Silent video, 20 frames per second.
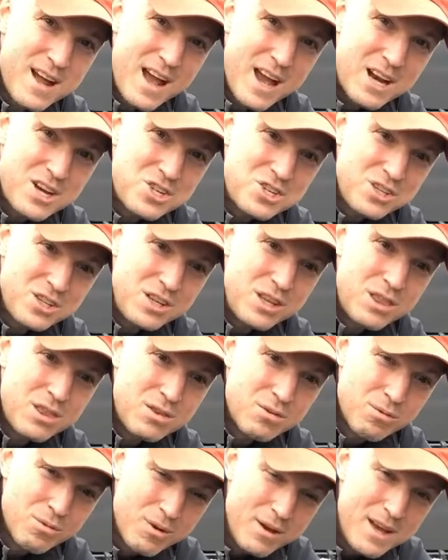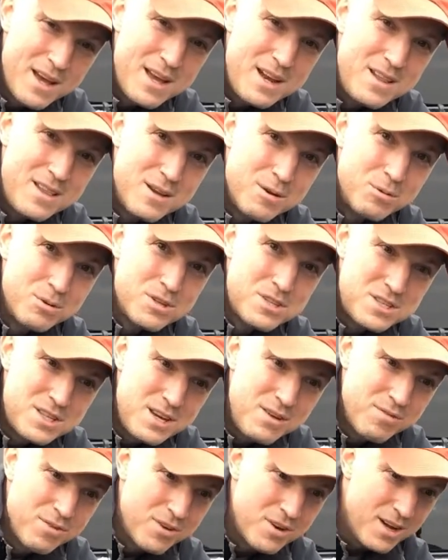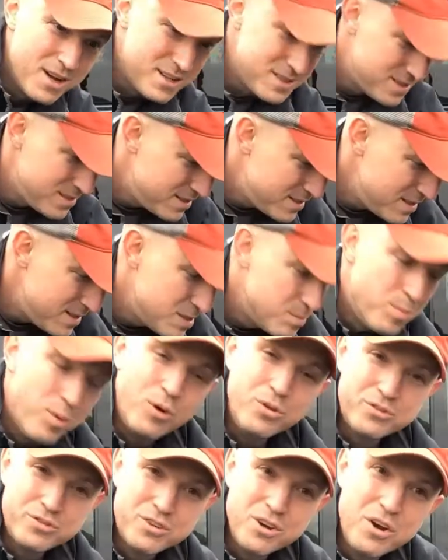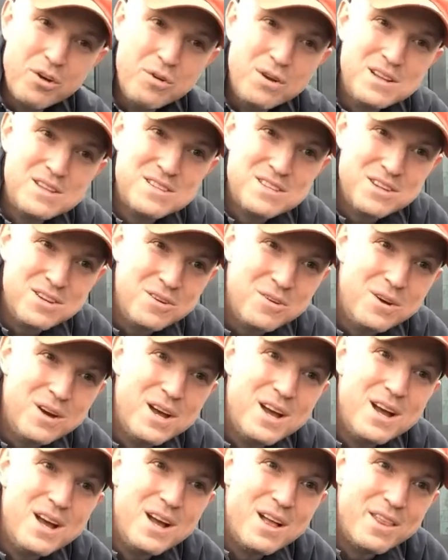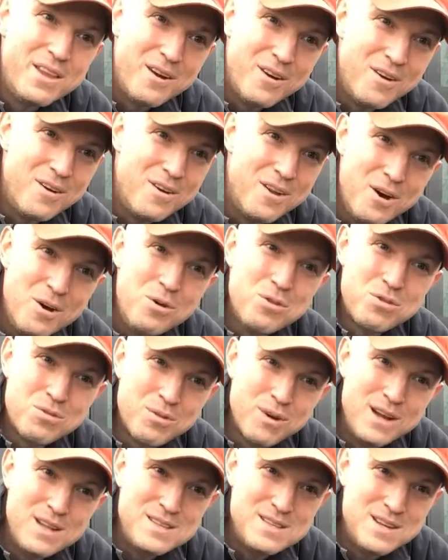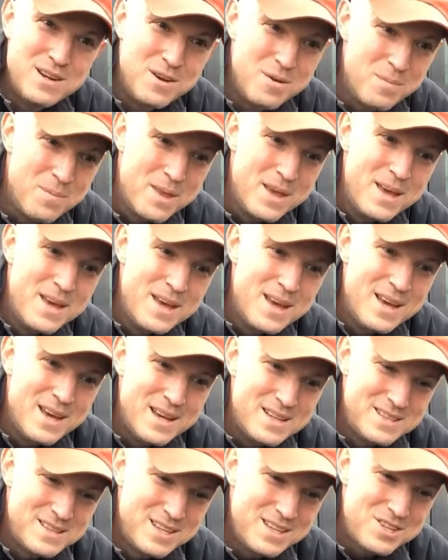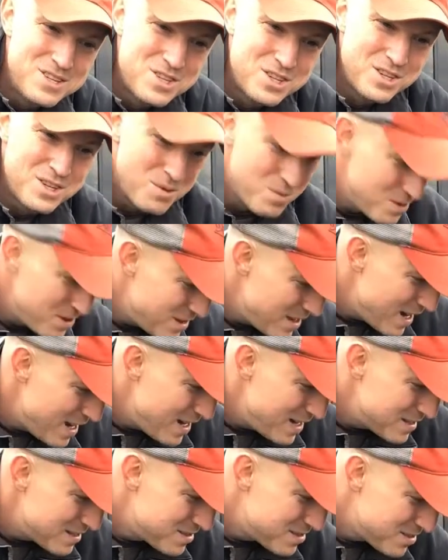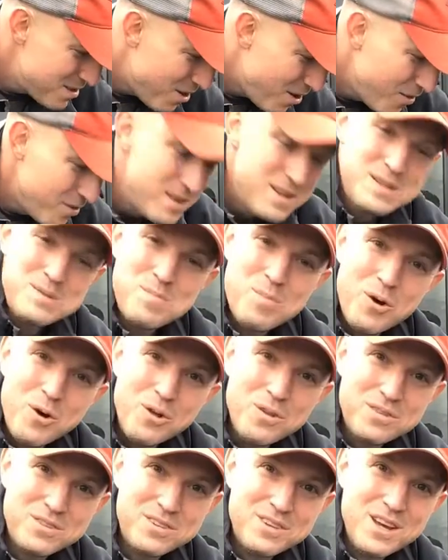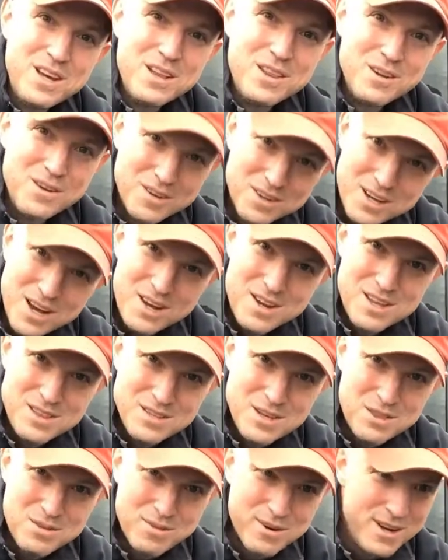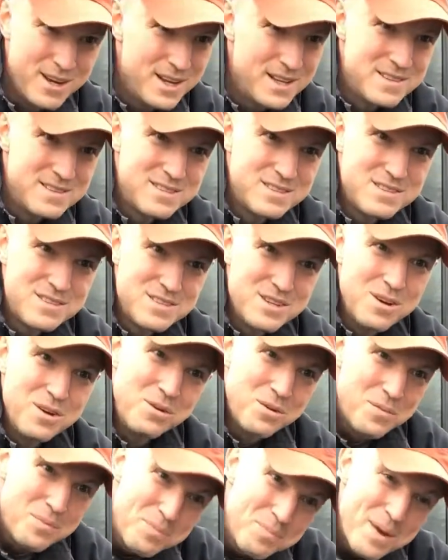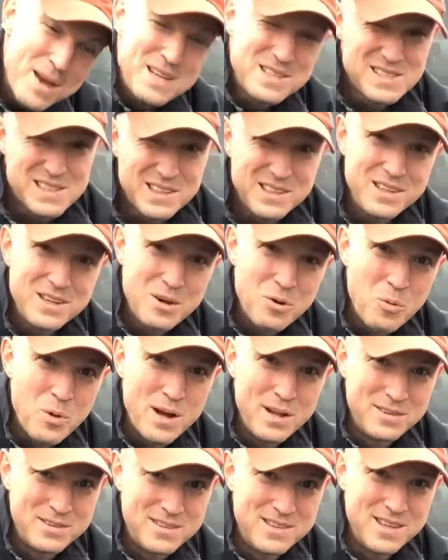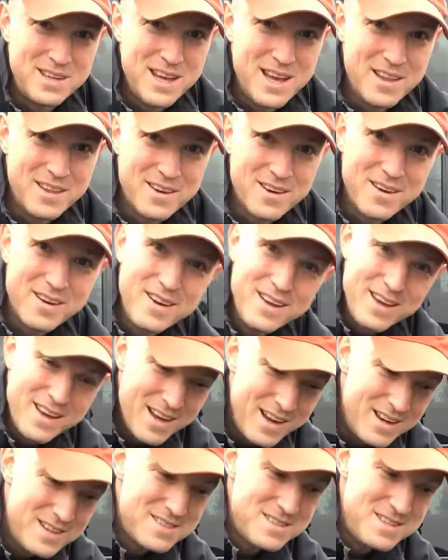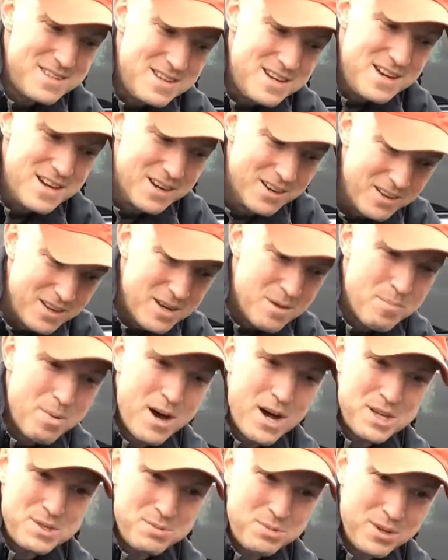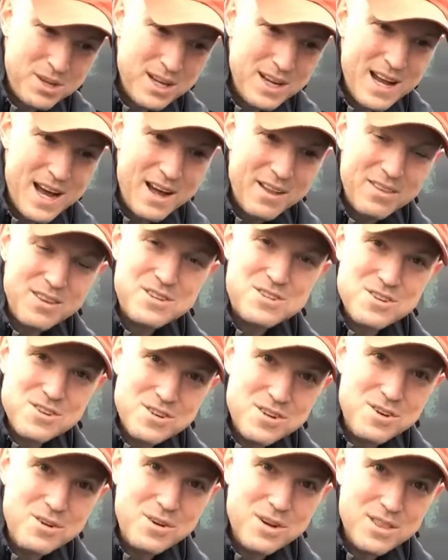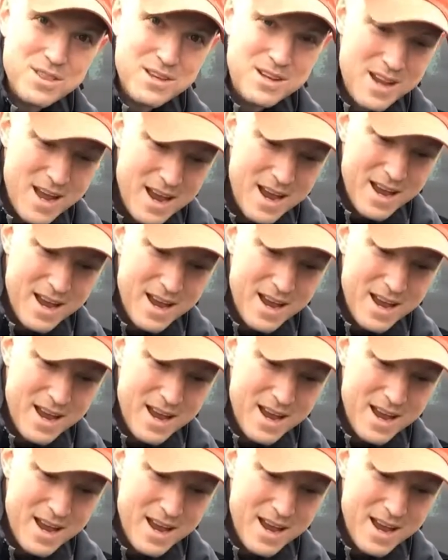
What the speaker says: actually thread the receiver nuts that these bolts go into. There are no threads in them. Essentially, when they install these bolts, they're cutting the threads. So basically it welds together, and it's nearly impossible to get out unless you're doing it the day